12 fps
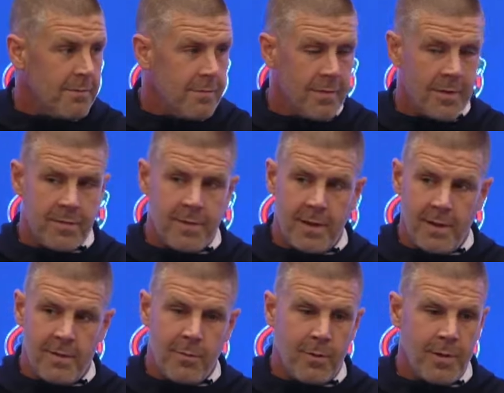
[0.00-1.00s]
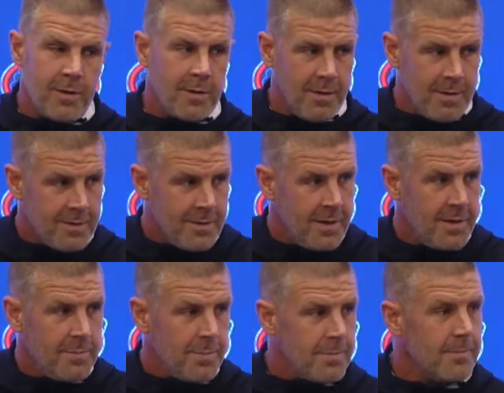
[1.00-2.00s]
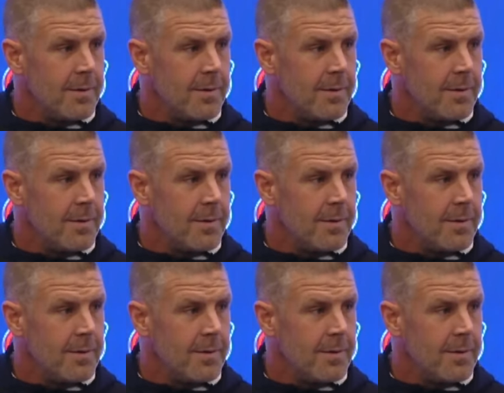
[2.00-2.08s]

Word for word: 15, 20 yards deep.